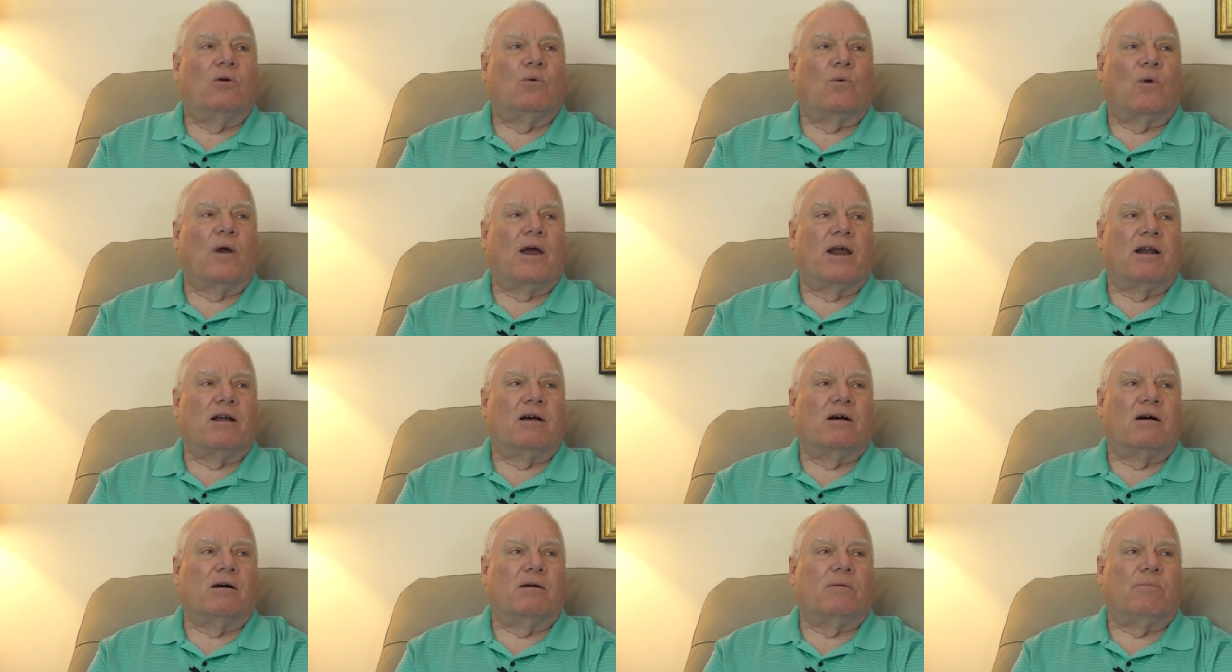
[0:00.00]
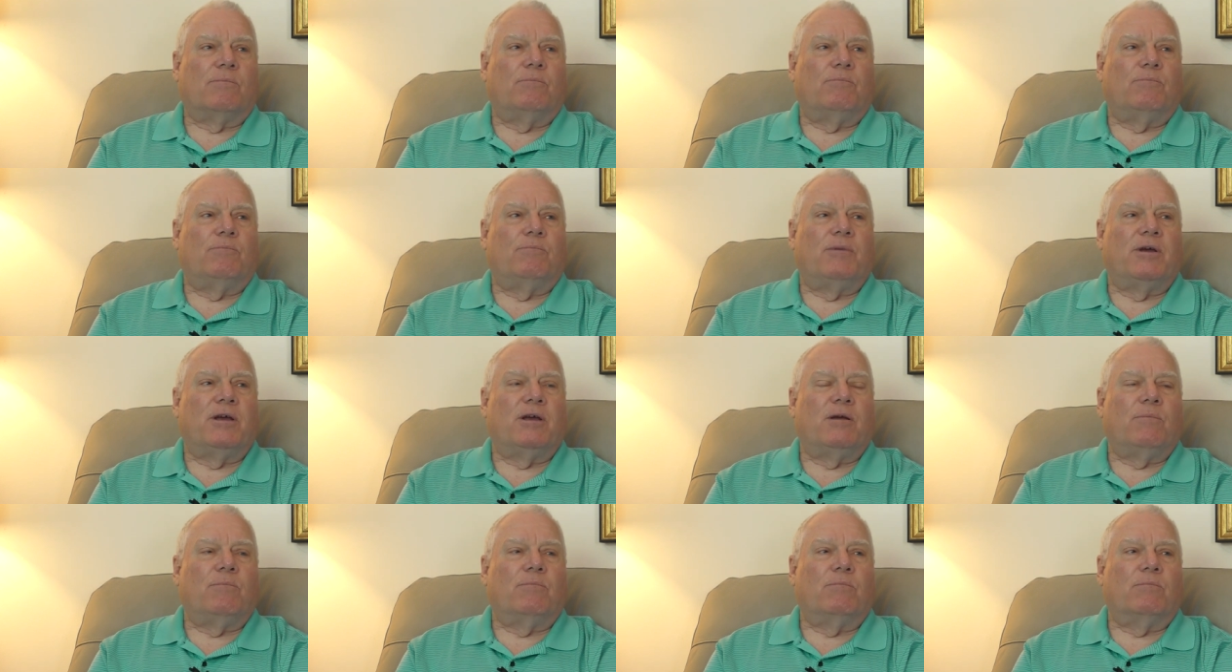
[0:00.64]
ran a
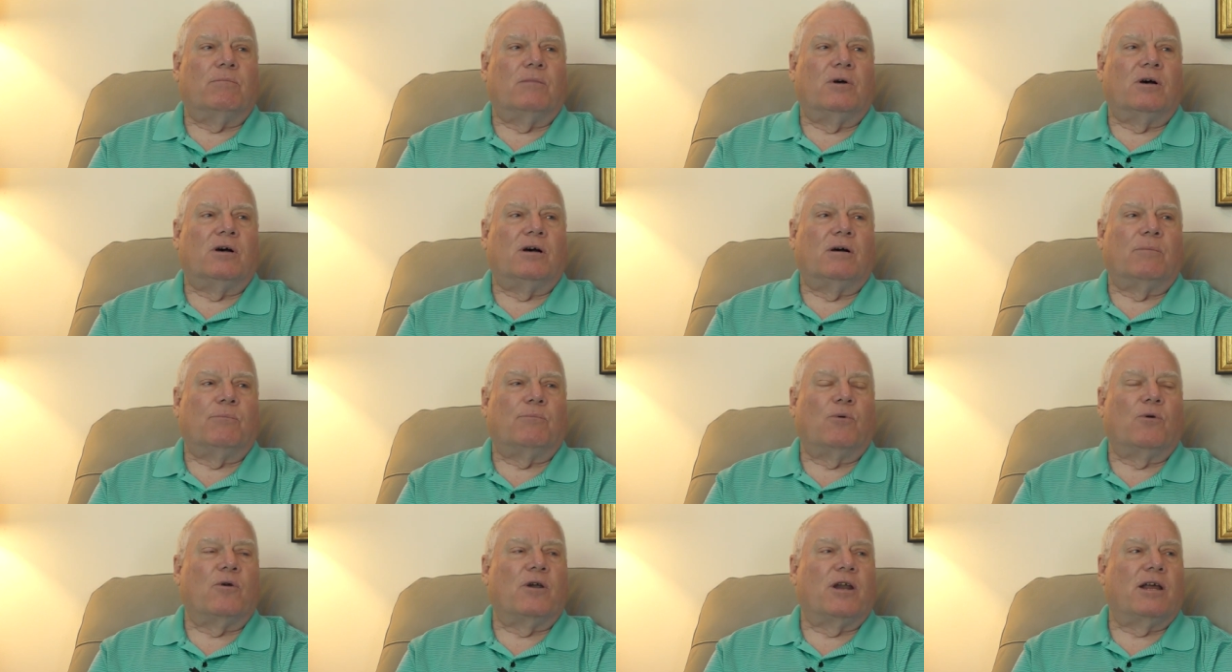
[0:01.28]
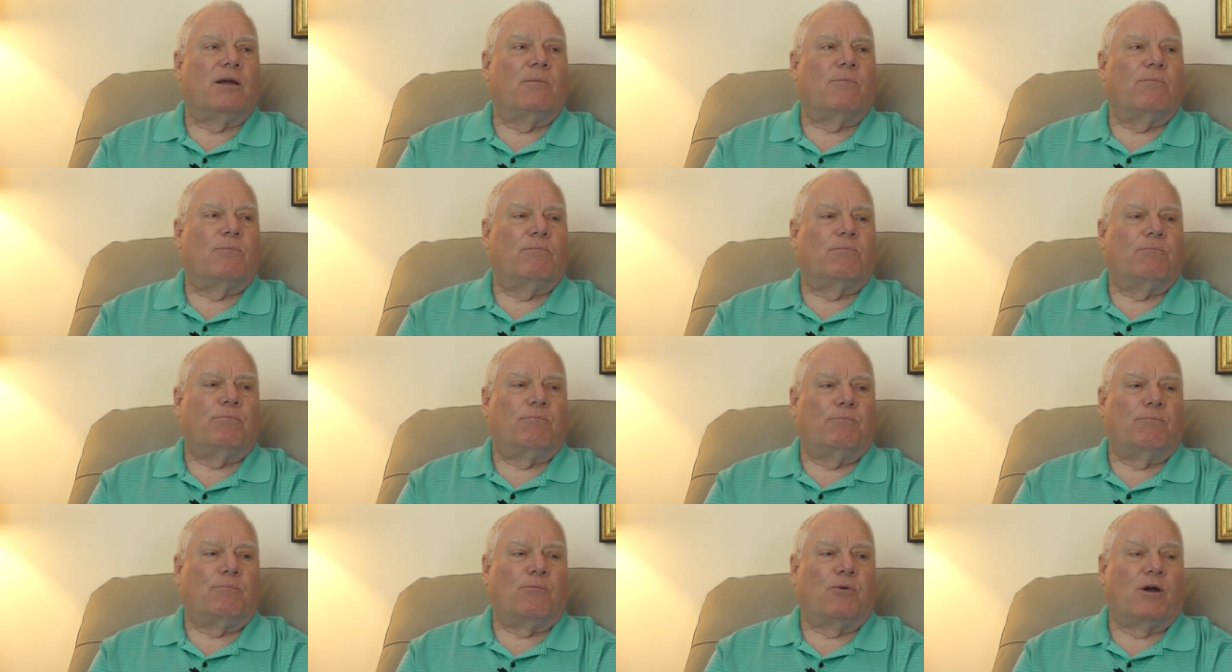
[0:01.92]
big uh, printing
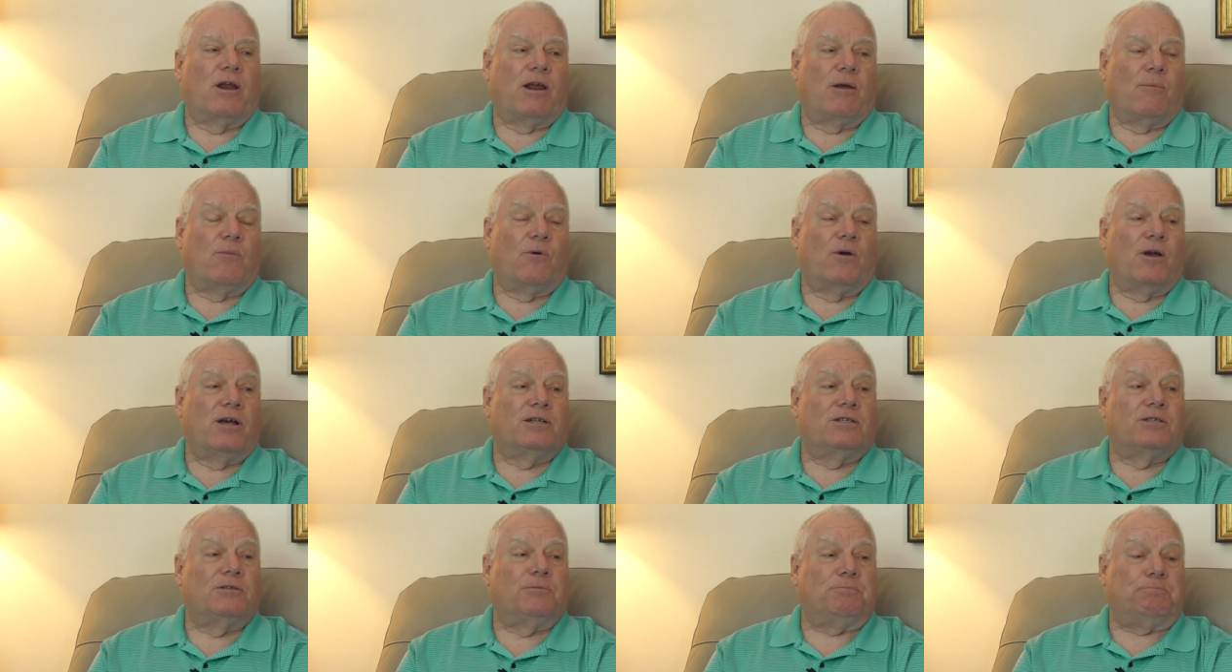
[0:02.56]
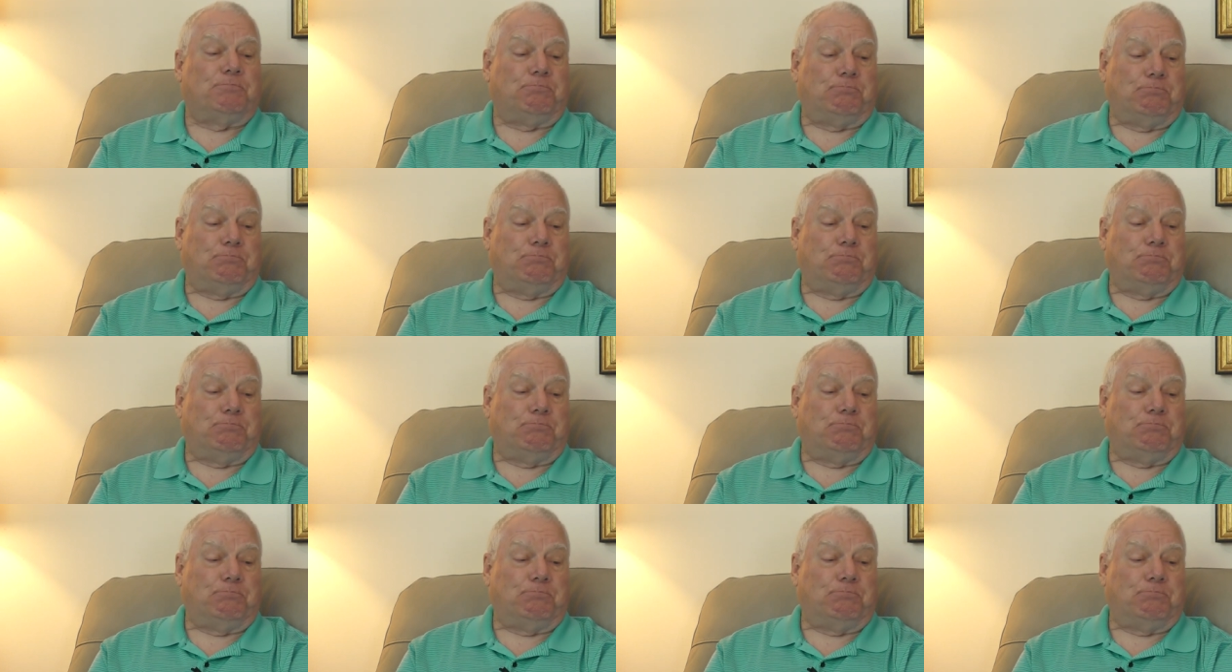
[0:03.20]
printing press.